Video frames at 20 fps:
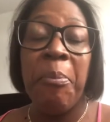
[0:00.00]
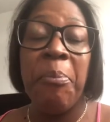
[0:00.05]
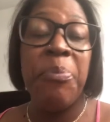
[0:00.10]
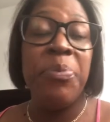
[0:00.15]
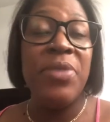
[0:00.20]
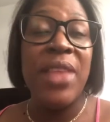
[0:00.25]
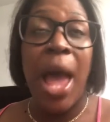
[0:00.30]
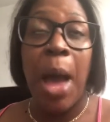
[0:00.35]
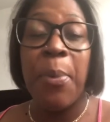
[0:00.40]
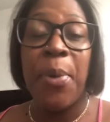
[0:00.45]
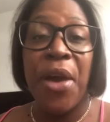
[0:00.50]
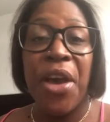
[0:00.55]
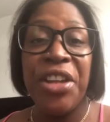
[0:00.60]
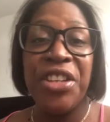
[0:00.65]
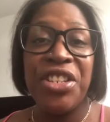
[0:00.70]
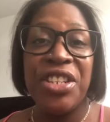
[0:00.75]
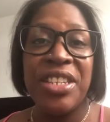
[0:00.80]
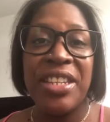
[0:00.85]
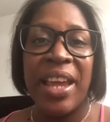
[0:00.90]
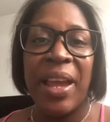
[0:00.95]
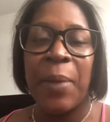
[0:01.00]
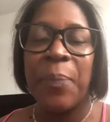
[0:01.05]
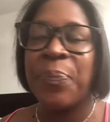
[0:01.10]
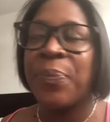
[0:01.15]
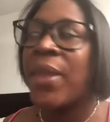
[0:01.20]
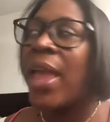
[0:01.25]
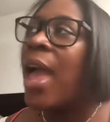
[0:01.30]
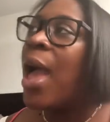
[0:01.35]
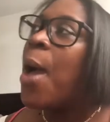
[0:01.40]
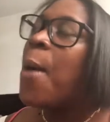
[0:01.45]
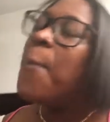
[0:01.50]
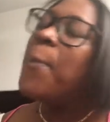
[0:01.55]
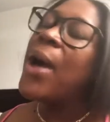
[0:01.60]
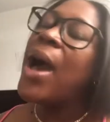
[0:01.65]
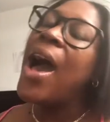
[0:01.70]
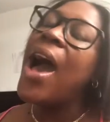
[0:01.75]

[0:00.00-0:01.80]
now purchasing. But